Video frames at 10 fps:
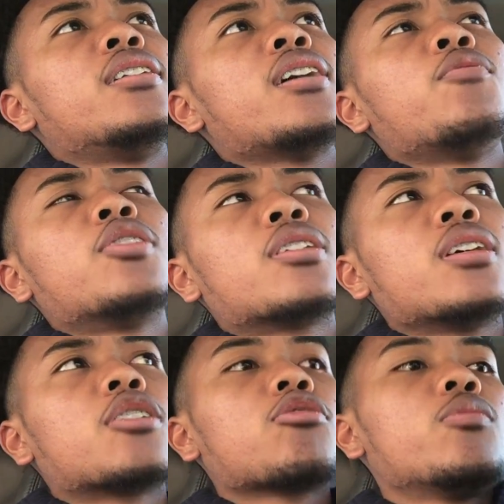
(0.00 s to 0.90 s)
yeah. We just
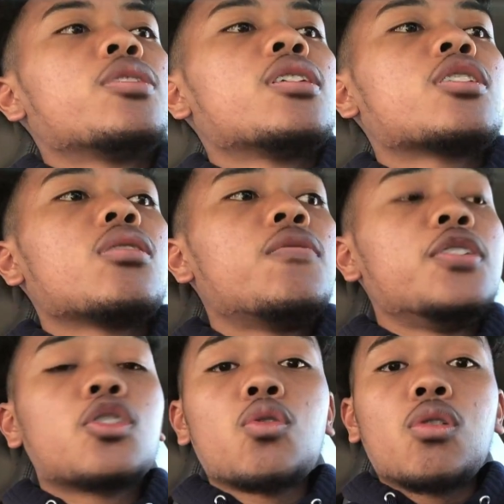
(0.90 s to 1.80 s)
did scrimmages. So if
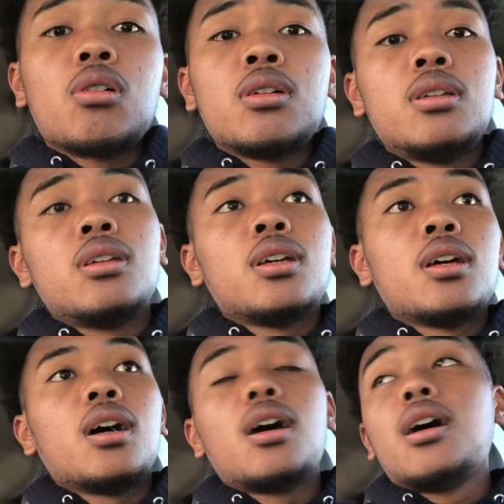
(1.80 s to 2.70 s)
you score,
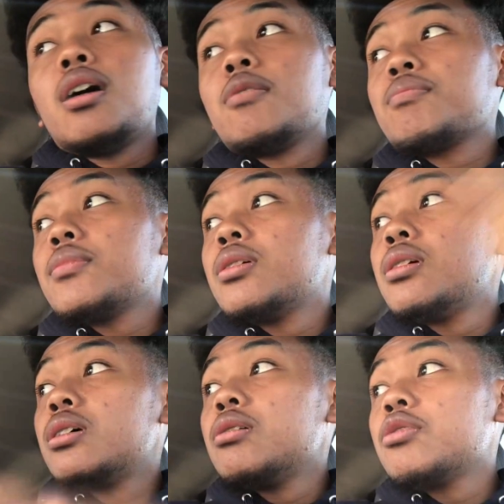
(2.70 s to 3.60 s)
um,
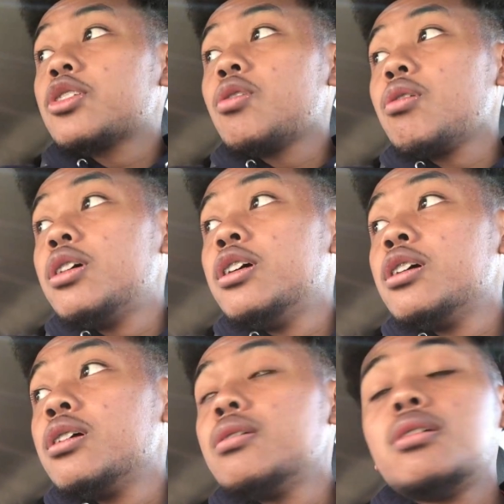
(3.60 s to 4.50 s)
score
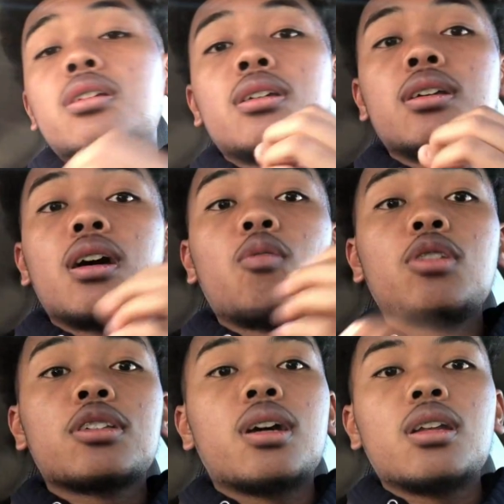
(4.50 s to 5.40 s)
here on
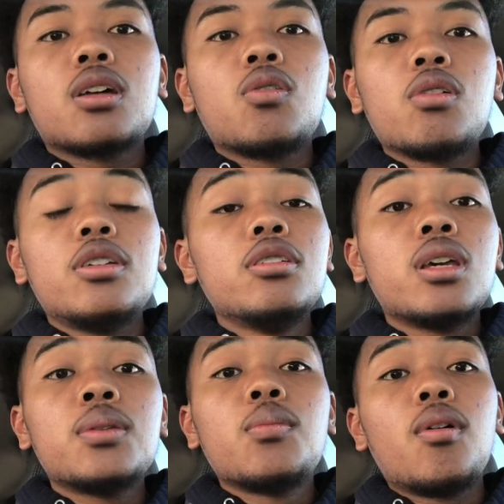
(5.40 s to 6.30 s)
one side of the court, you
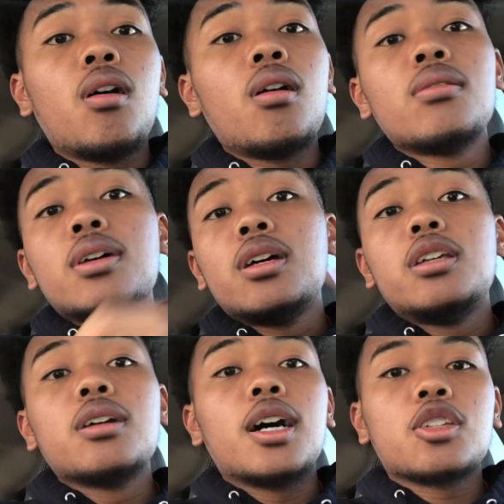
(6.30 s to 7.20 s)
keep the ball.
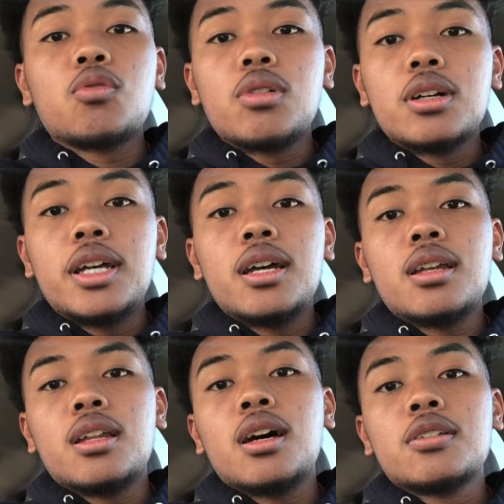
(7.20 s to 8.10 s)
You gotta score again
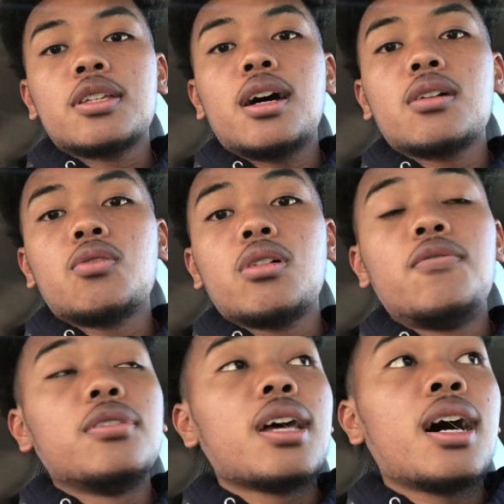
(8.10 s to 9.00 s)
on the other side of the court.
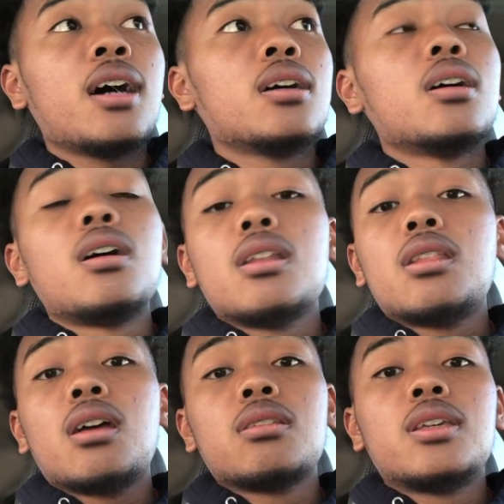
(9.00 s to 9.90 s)
If you're not,
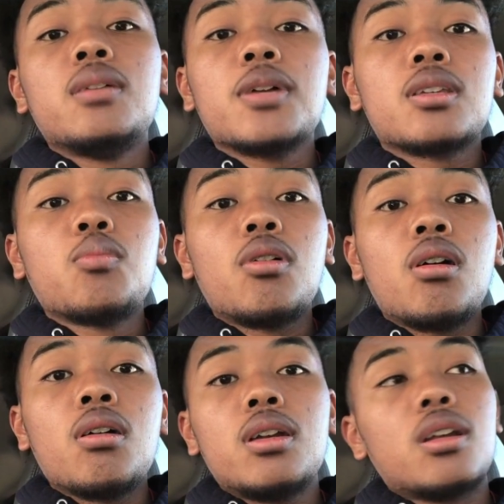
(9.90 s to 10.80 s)
the other team gets the
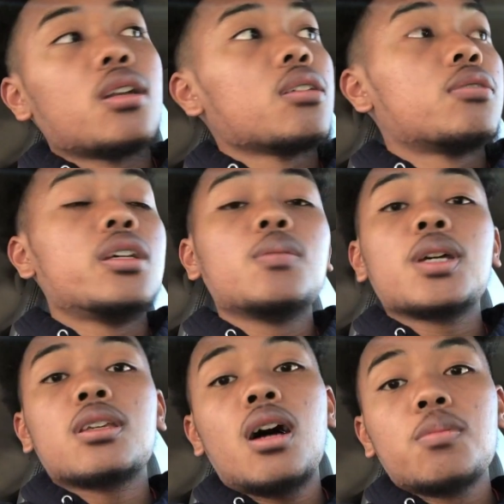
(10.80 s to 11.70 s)
ball, and another team
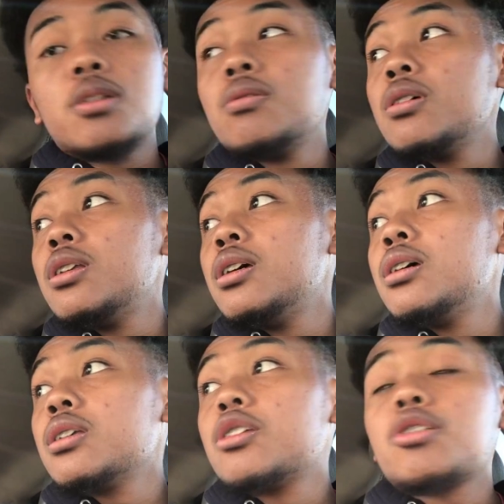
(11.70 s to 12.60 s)
gets the opportunity
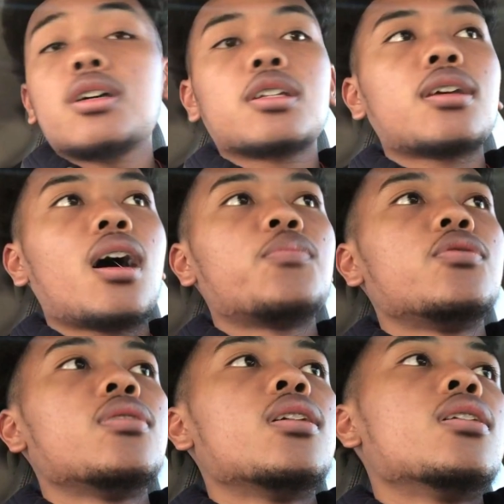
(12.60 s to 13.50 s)
to try to stop
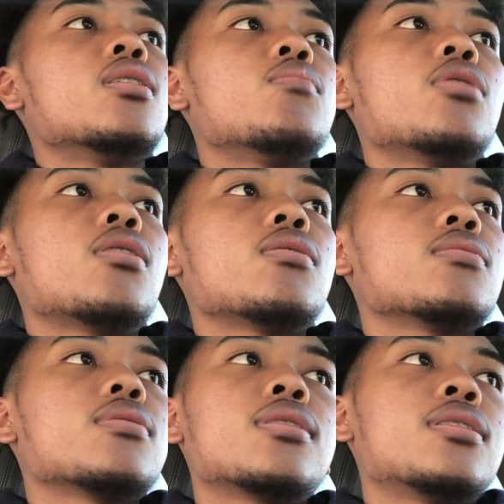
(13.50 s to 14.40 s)
you, bro.